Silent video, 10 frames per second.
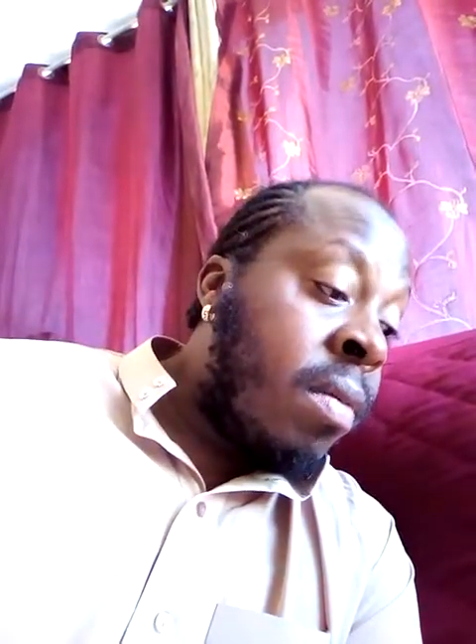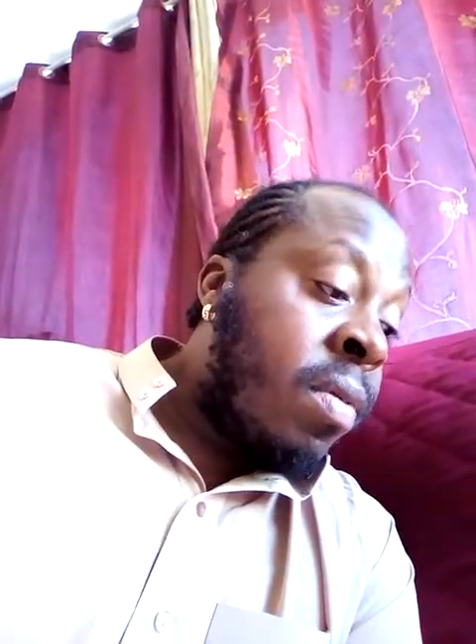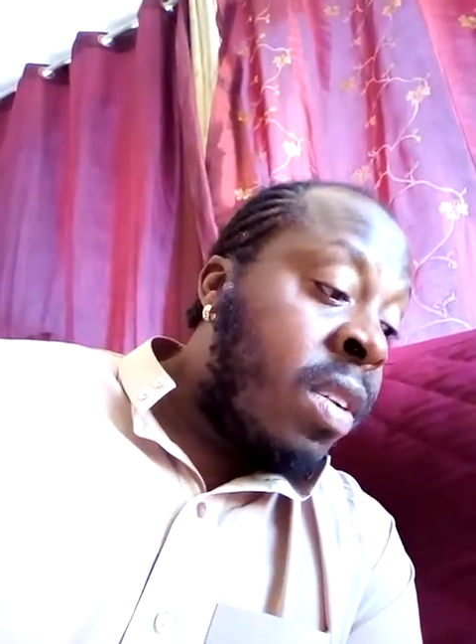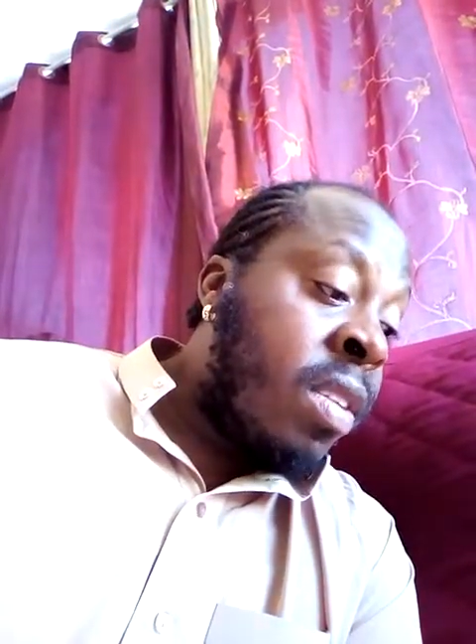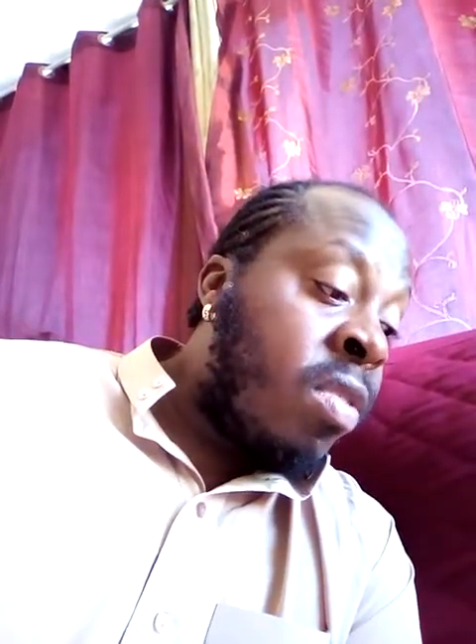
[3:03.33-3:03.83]

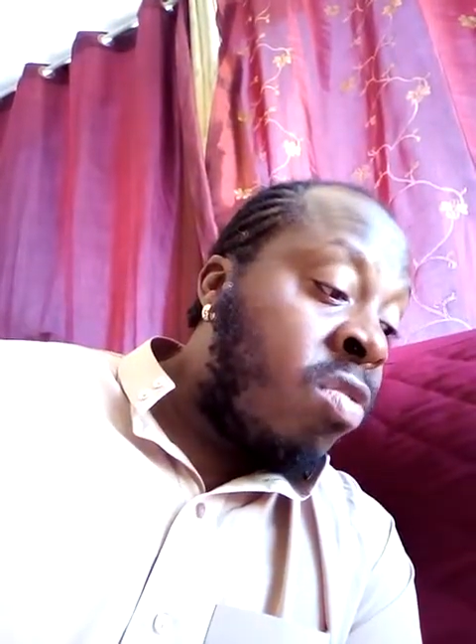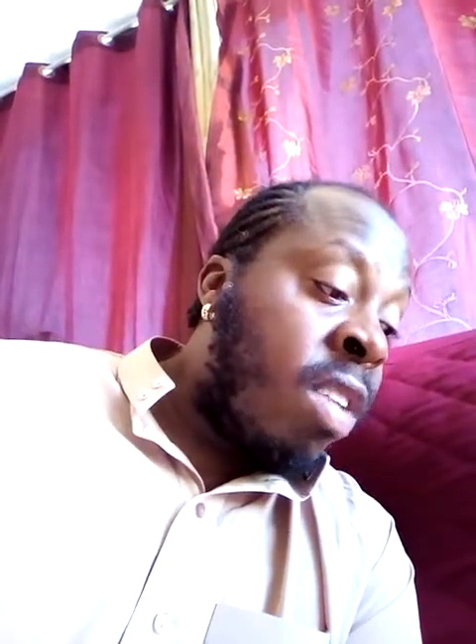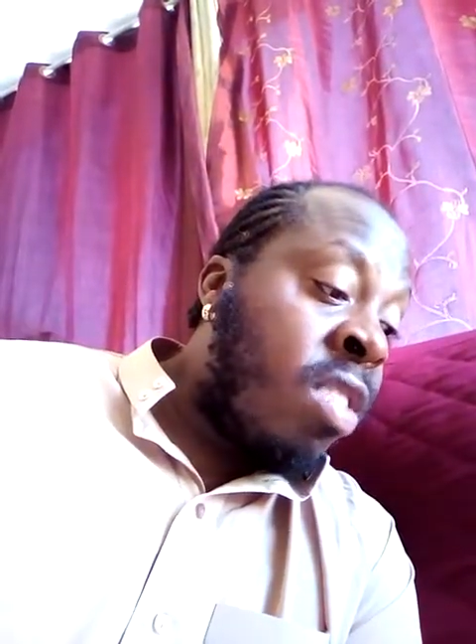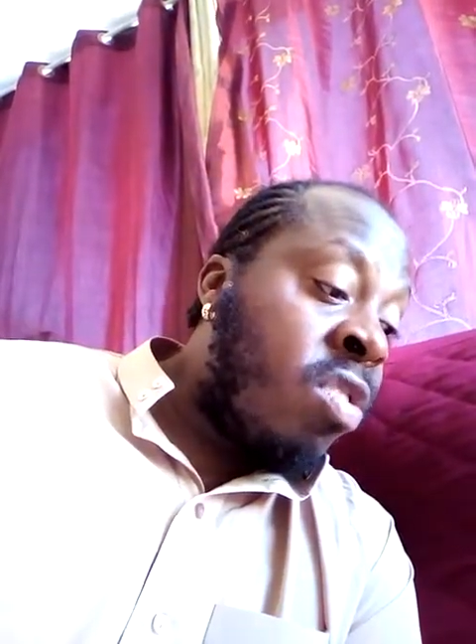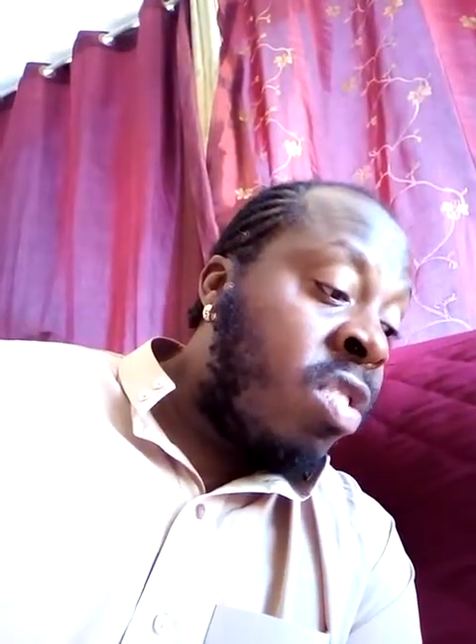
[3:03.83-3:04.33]
for
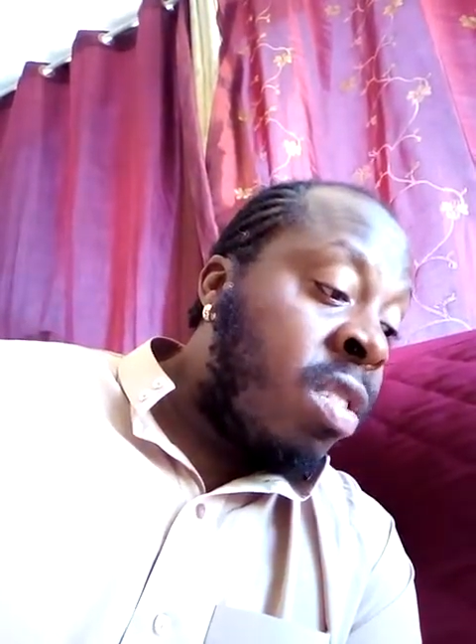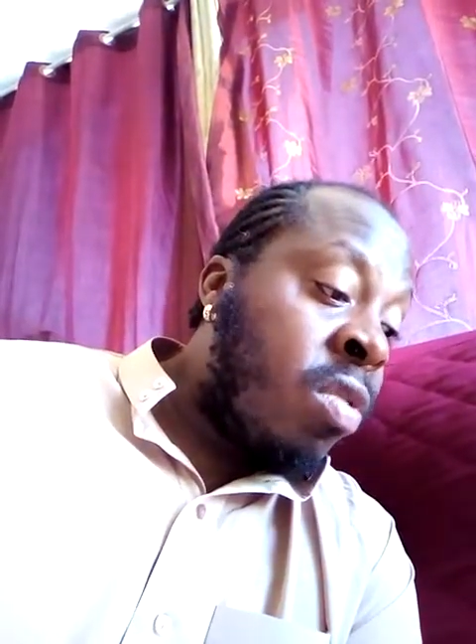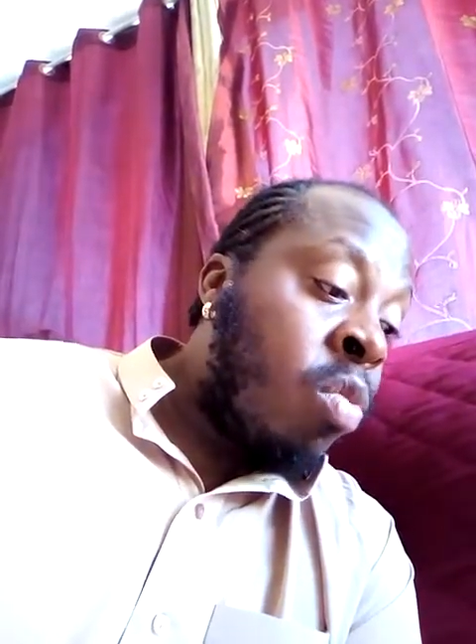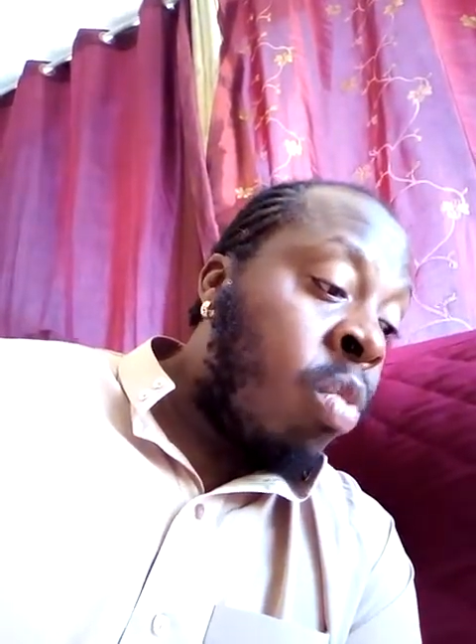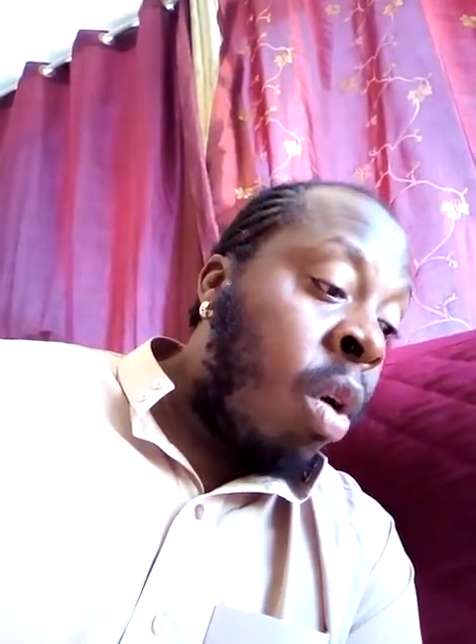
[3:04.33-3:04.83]
destruction
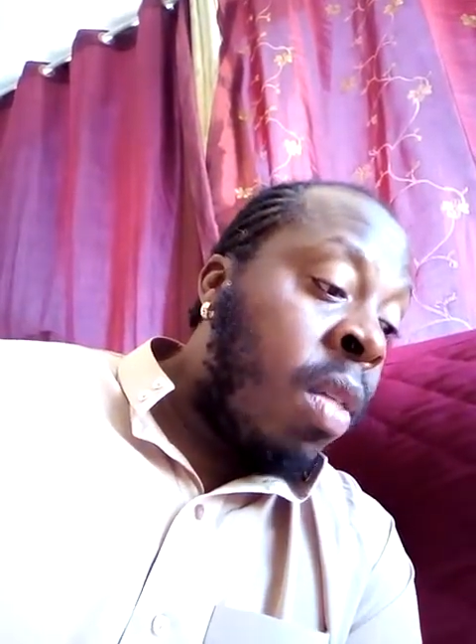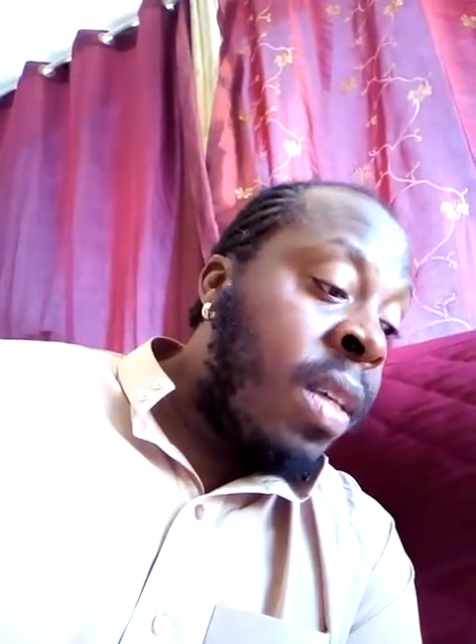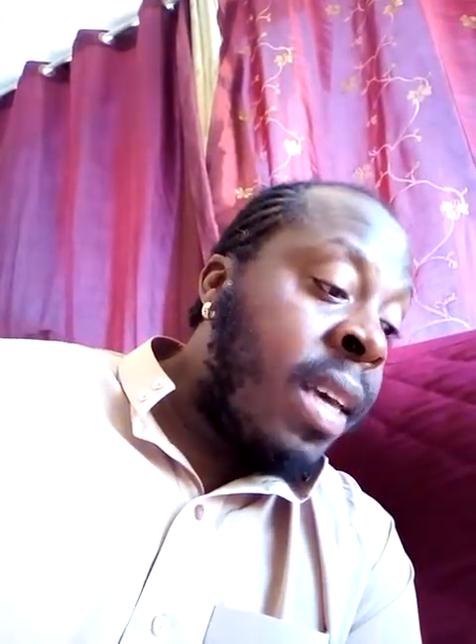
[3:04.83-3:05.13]
to all the